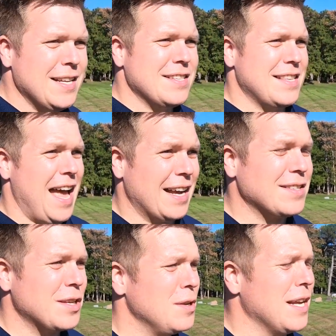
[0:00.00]
just
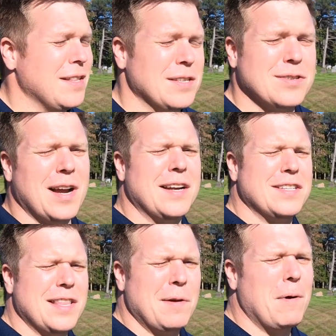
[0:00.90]
executing on the
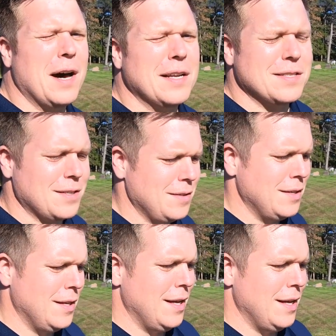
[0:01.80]
strategy they wanted to,